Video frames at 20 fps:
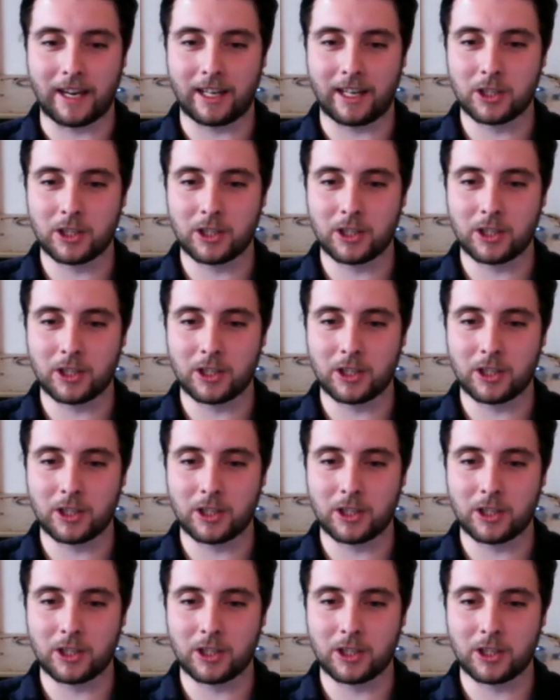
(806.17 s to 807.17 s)
extremely
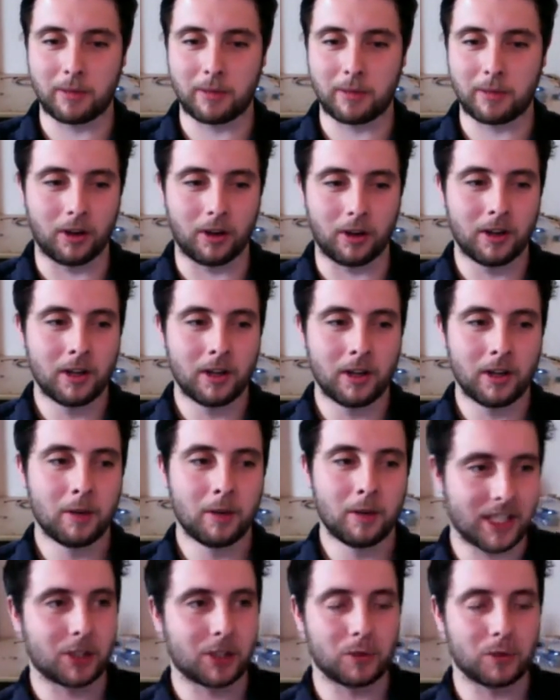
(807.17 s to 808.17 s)
accurate
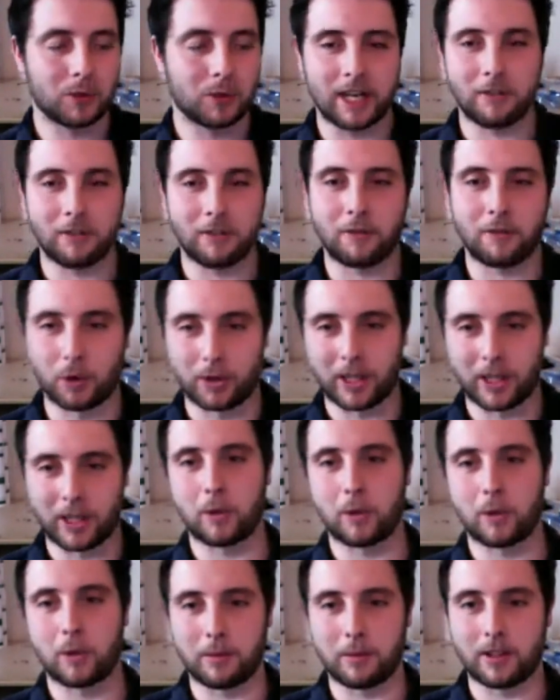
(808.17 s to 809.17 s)
positional data for the
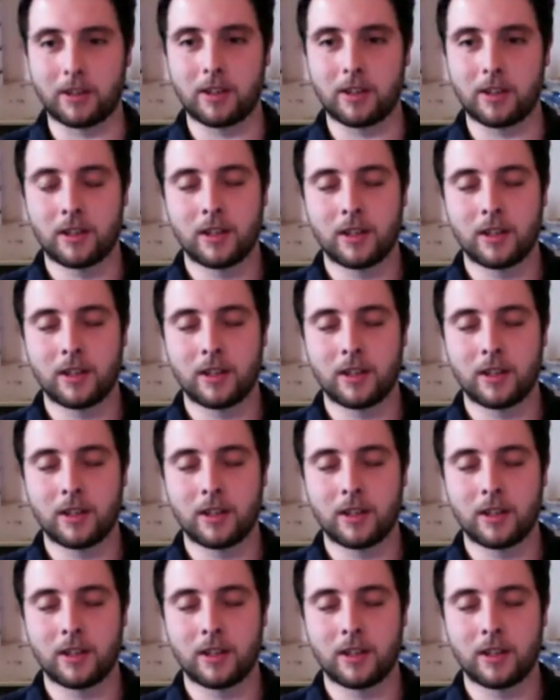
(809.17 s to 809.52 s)
equipment.